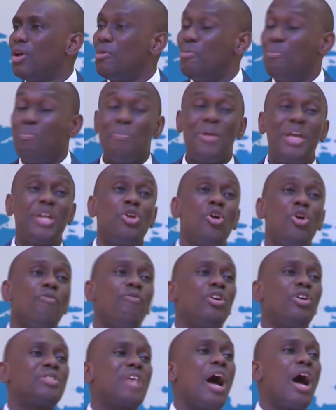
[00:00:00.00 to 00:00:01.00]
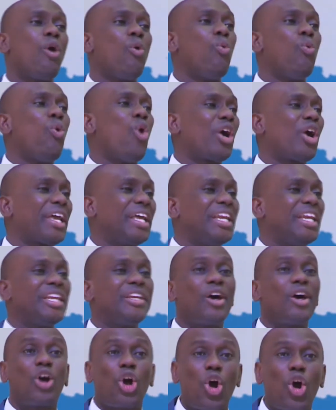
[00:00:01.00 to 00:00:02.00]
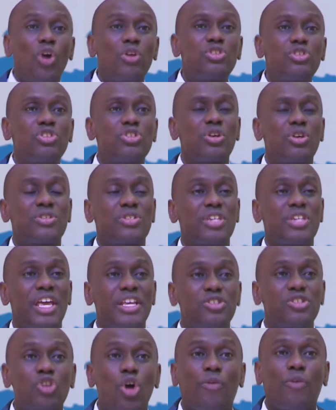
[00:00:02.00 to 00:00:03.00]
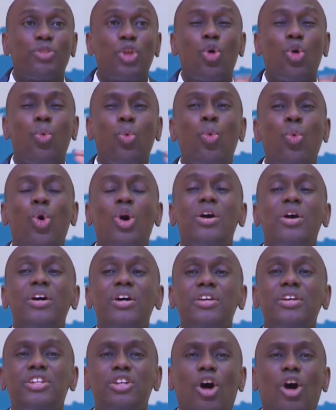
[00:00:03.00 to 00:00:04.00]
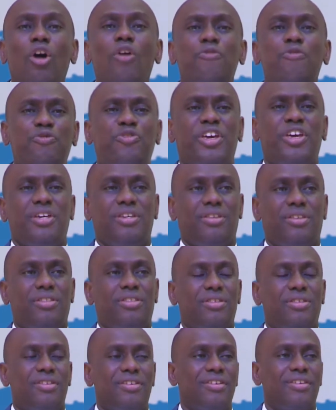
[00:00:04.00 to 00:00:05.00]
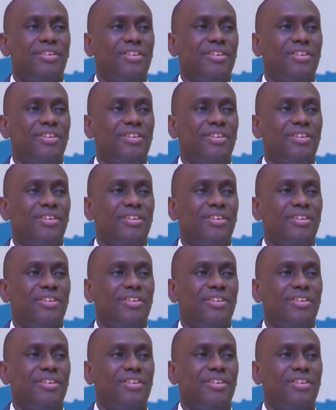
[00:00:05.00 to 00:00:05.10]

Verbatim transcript: many of us are walking in the consciousness of the word of faith.